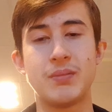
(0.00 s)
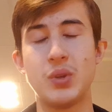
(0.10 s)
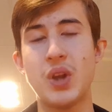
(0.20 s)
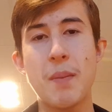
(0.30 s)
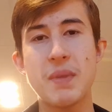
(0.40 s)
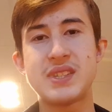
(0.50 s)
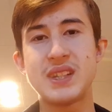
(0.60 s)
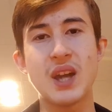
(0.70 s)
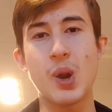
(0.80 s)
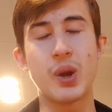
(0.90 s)
You're not
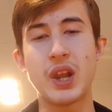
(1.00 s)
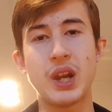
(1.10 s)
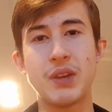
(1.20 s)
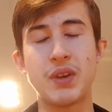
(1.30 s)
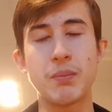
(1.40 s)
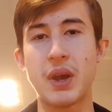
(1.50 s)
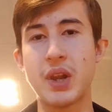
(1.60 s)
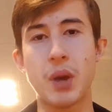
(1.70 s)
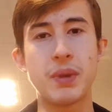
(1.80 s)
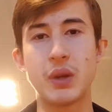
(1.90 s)
missing out on anything by
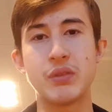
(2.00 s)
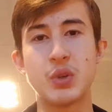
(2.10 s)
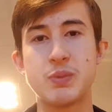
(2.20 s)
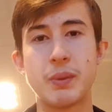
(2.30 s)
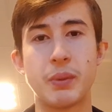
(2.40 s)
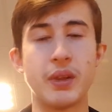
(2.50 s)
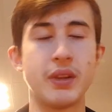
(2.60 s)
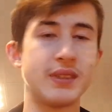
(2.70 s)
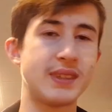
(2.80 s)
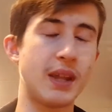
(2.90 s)
not being with those people
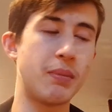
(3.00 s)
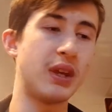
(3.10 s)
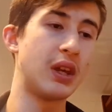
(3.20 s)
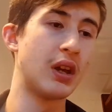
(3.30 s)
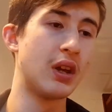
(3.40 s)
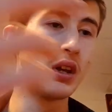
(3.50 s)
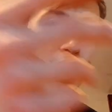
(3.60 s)
and instead being